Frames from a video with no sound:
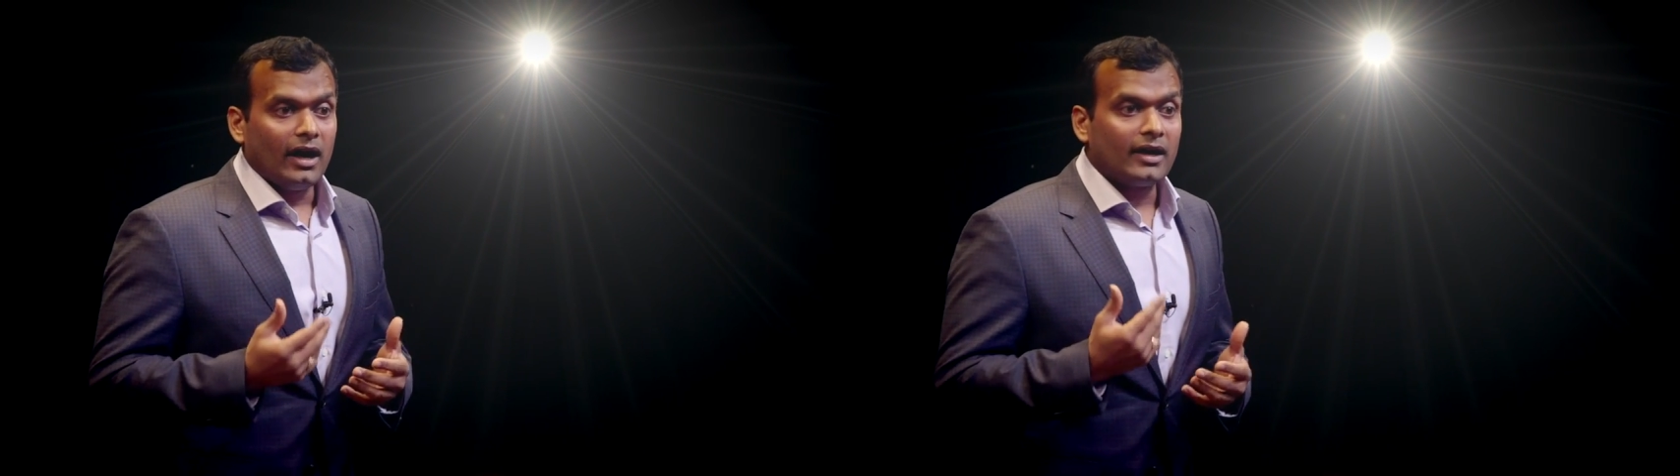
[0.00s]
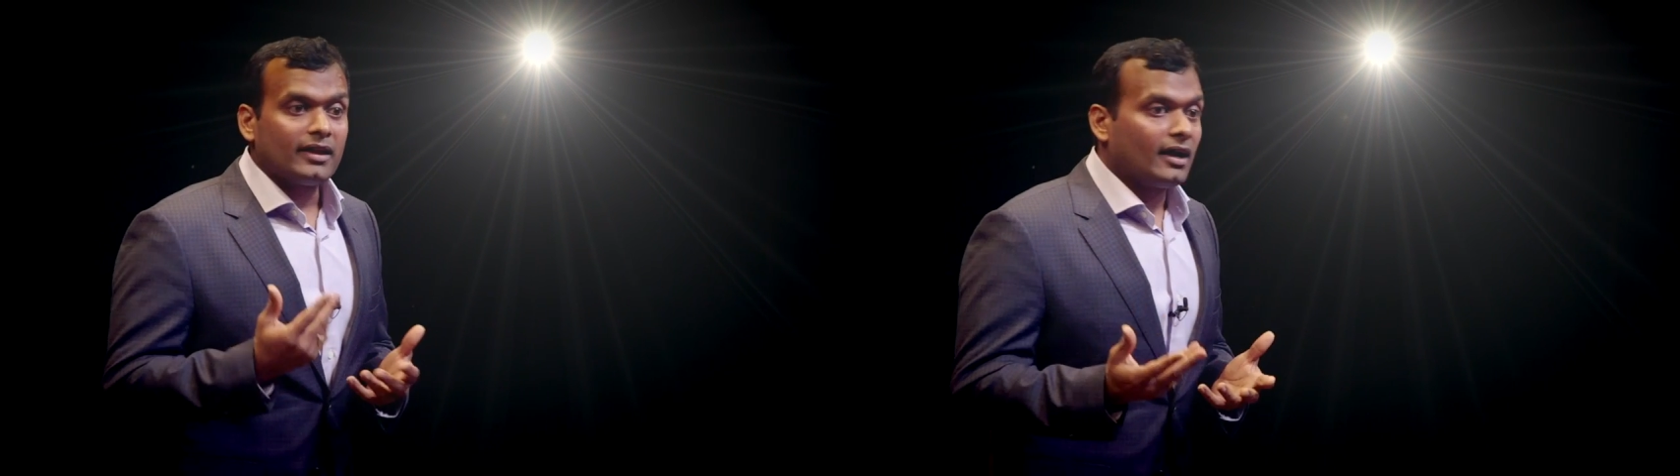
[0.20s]

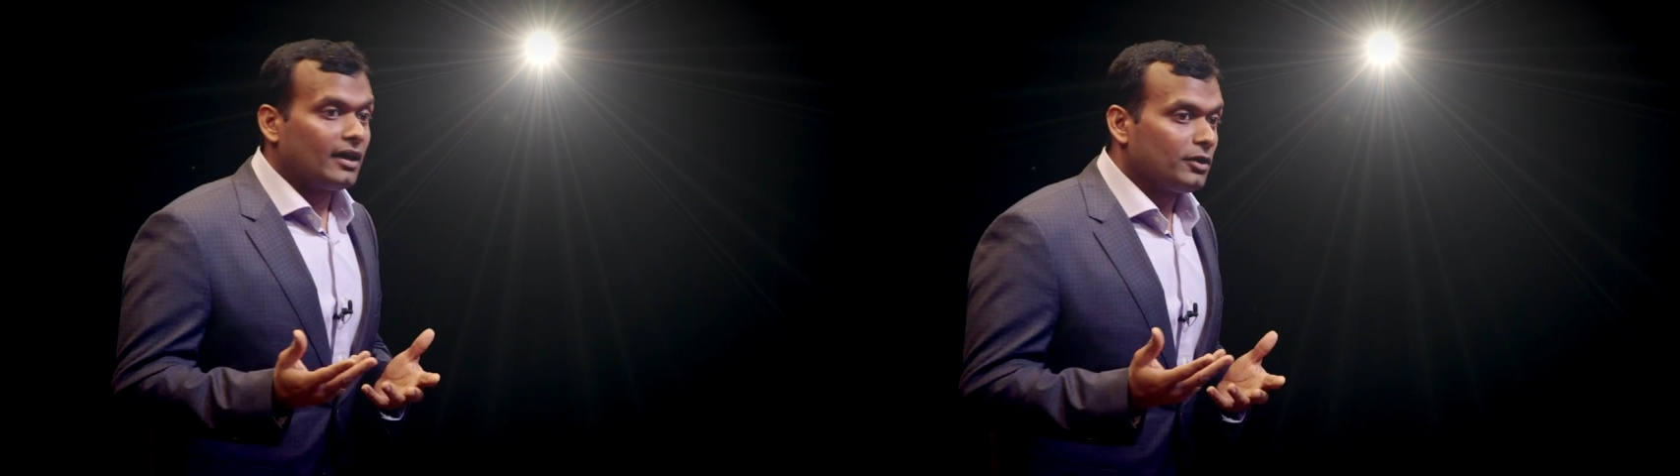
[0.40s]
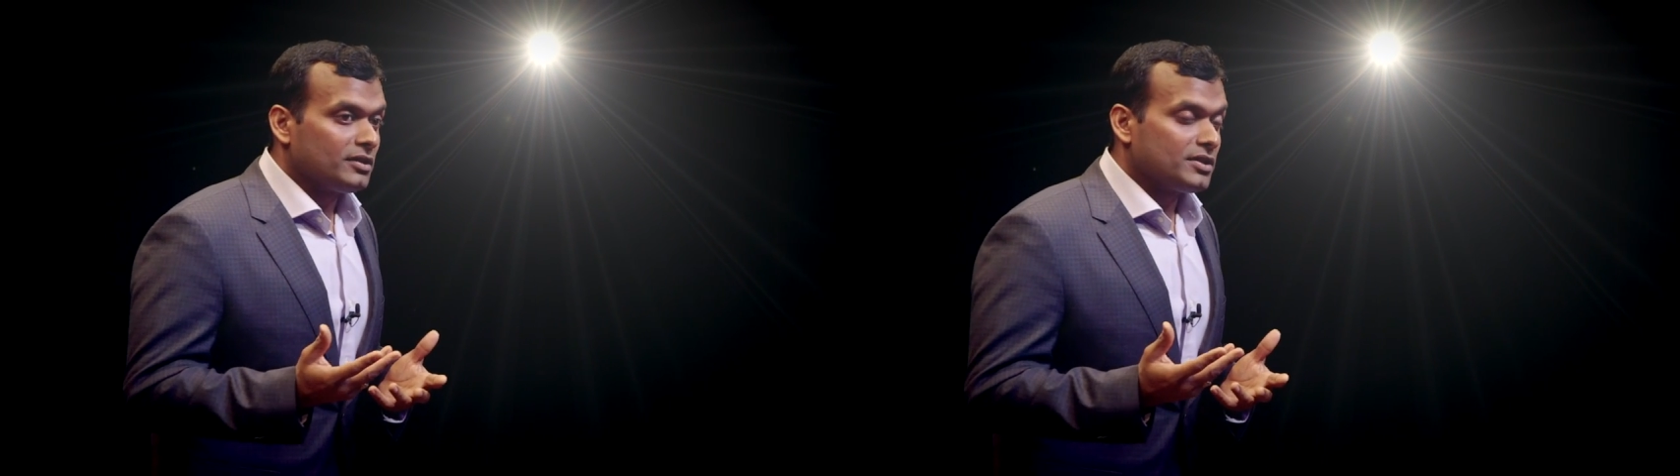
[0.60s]
Another
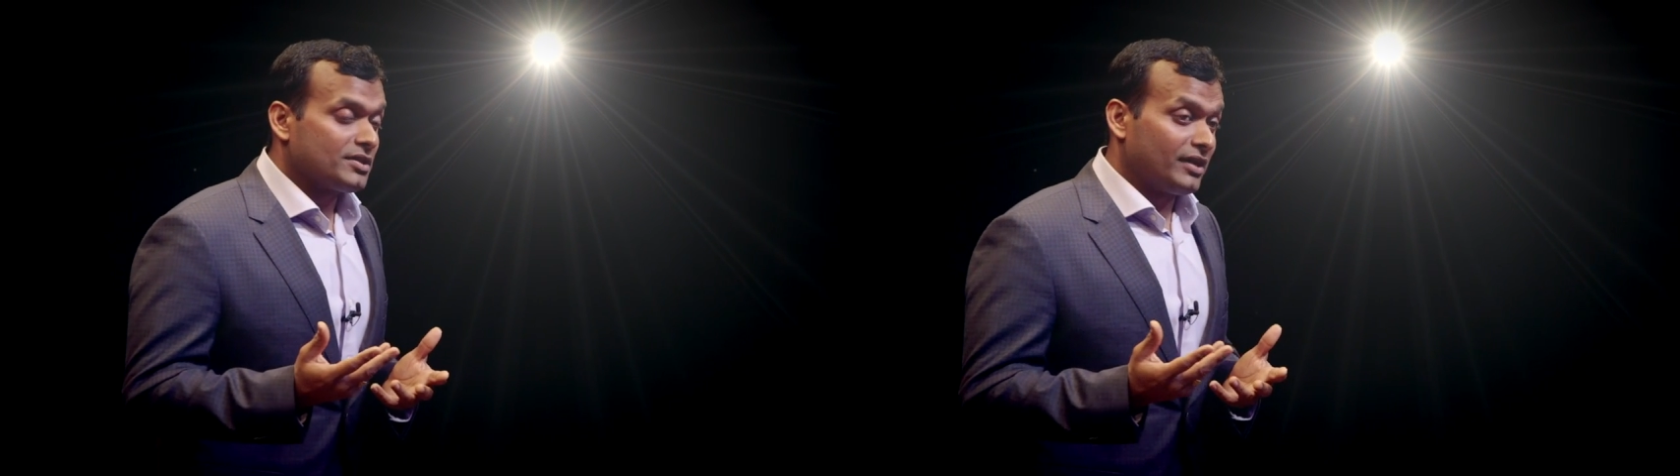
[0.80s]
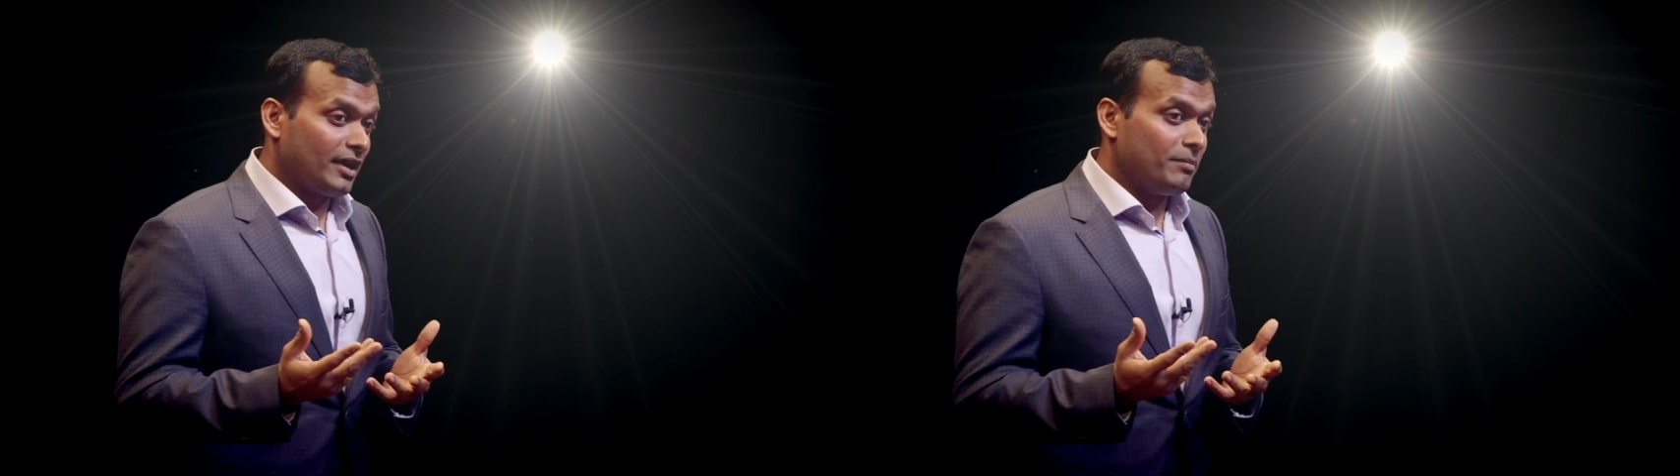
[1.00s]

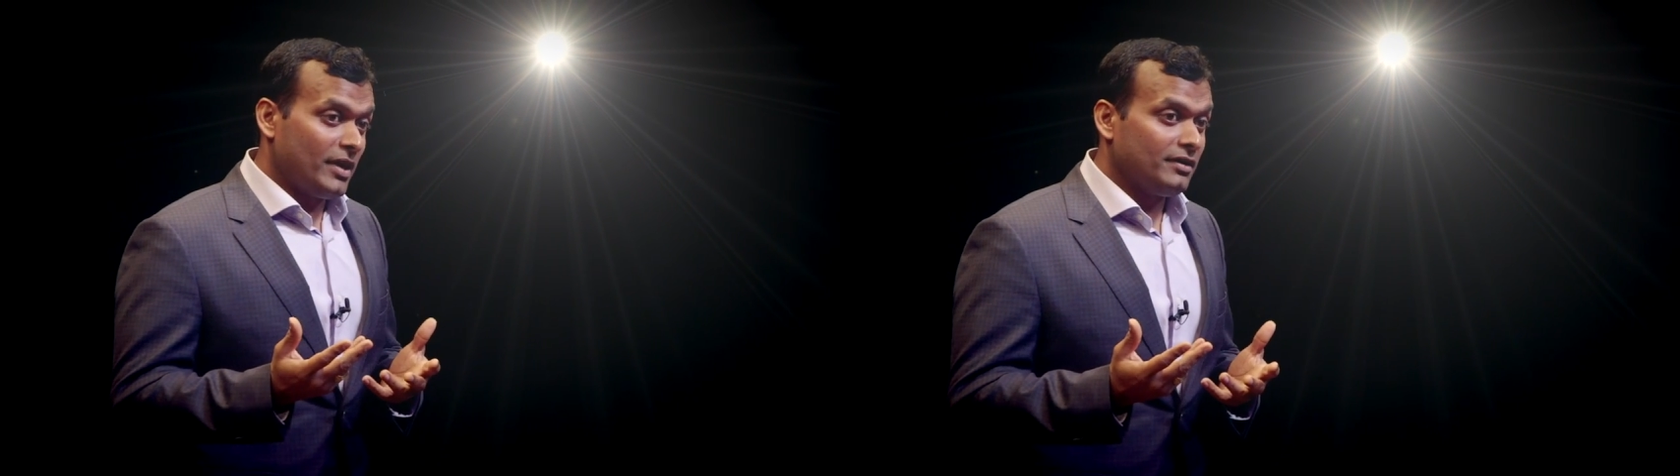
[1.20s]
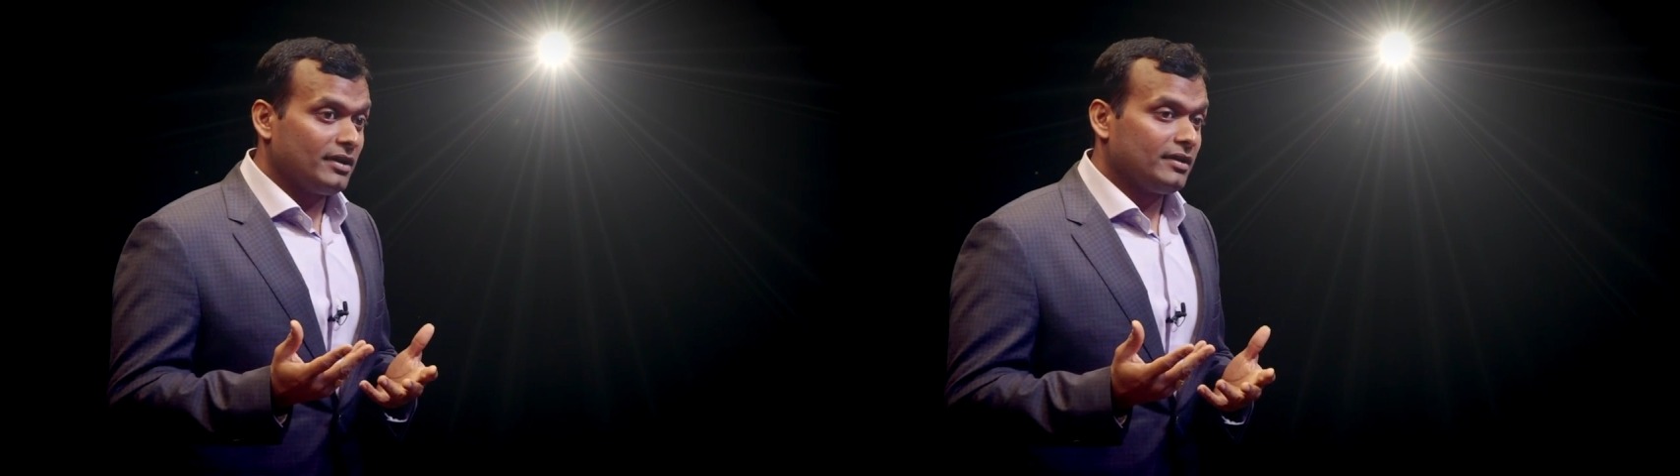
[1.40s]
cardiologist
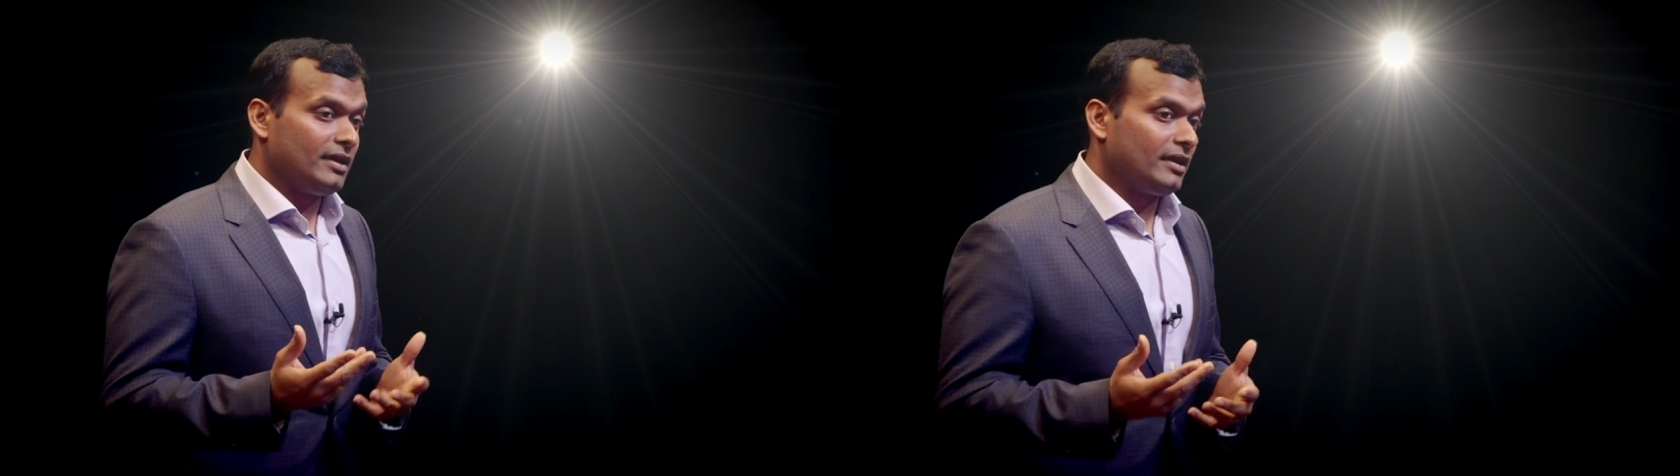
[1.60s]
recommended